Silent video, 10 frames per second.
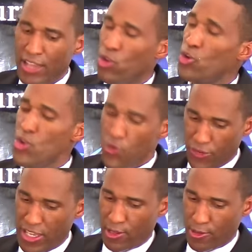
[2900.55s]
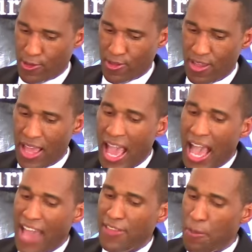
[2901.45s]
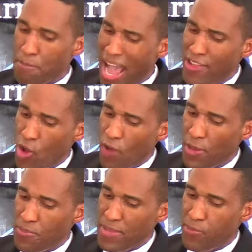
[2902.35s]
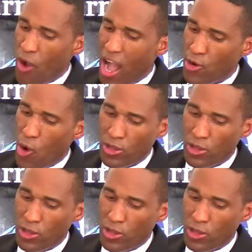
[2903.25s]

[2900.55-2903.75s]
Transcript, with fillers: into new fields, and the minds of the people are